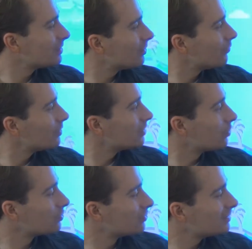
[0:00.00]
so I will
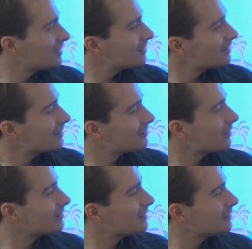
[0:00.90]
go to this, and as you
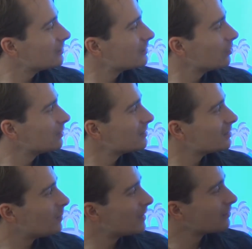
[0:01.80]
can see, there's only
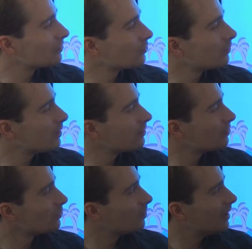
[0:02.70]
this button
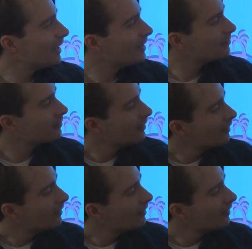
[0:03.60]
to play it.